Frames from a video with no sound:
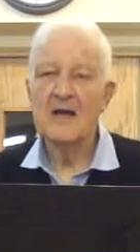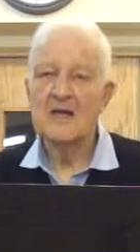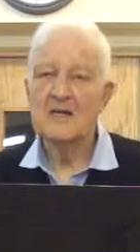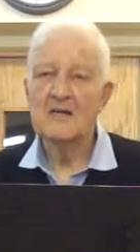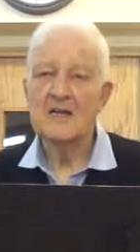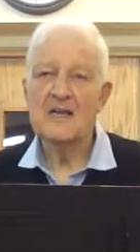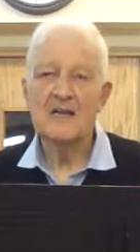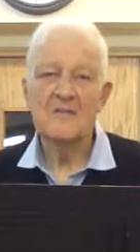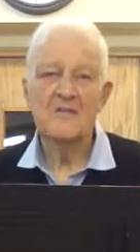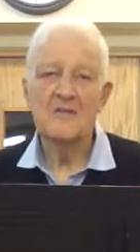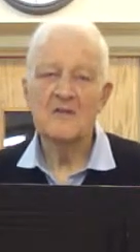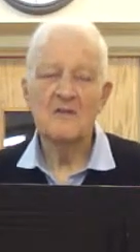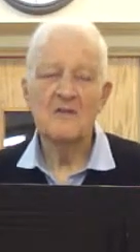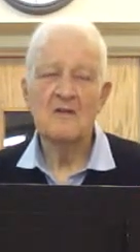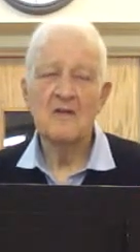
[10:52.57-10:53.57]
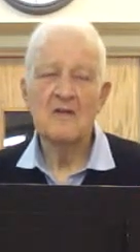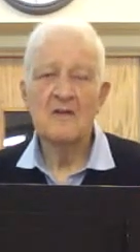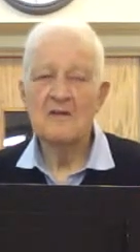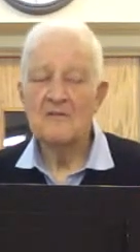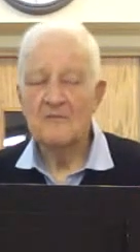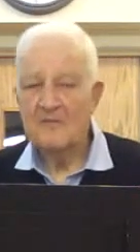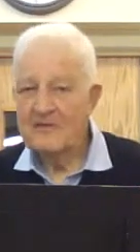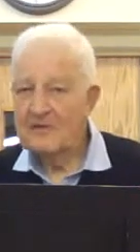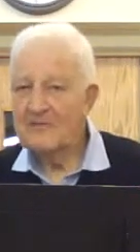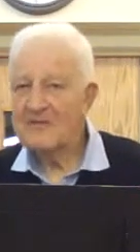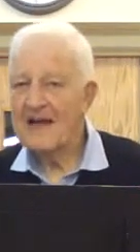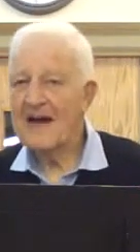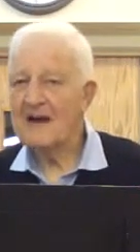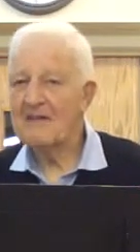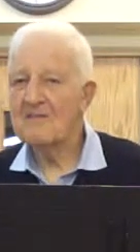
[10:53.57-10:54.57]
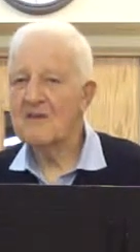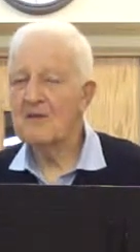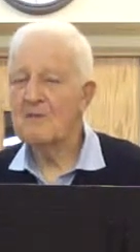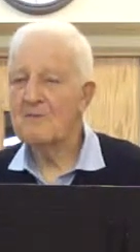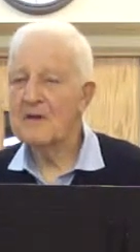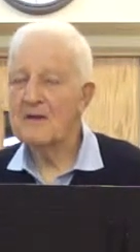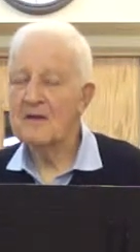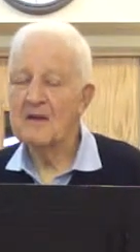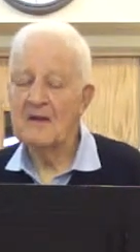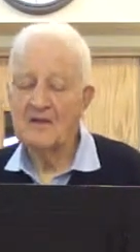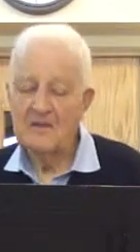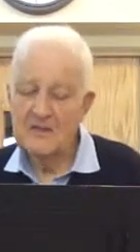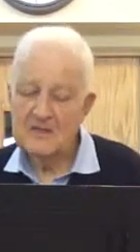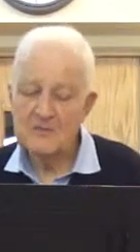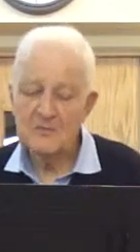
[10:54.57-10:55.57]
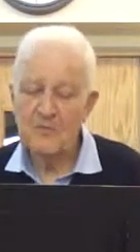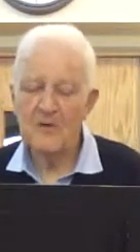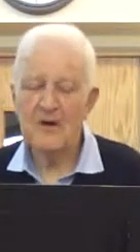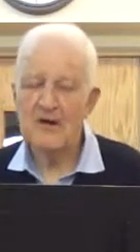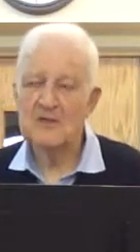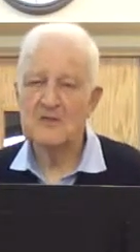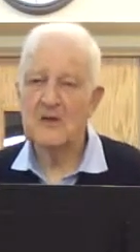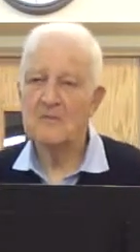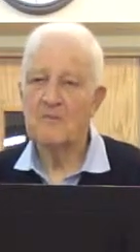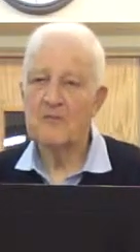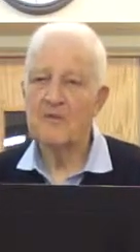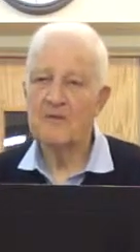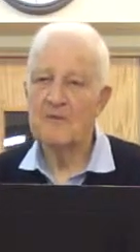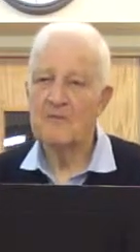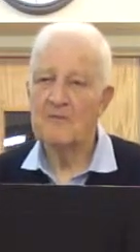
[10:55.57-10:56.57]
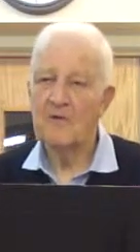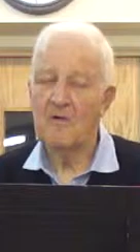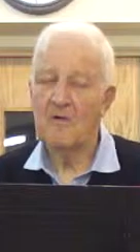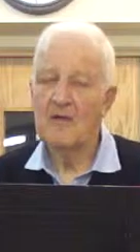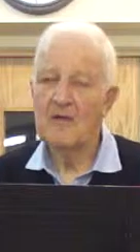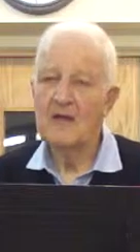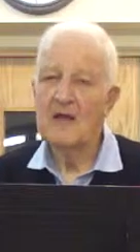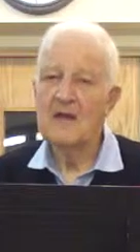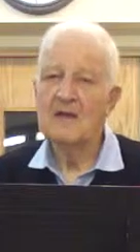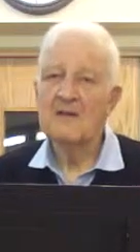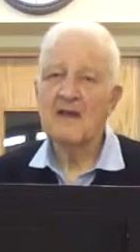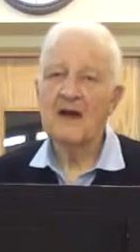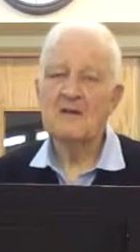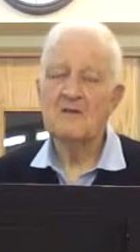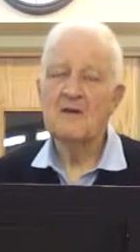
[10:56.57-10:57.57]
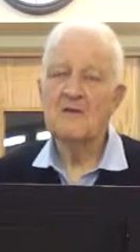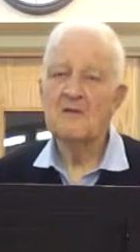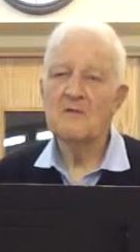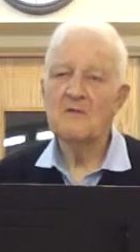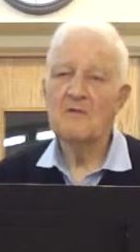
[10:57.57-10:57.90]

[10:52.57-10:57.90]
if you feel down a little bit, this book is unbelievable. Dr.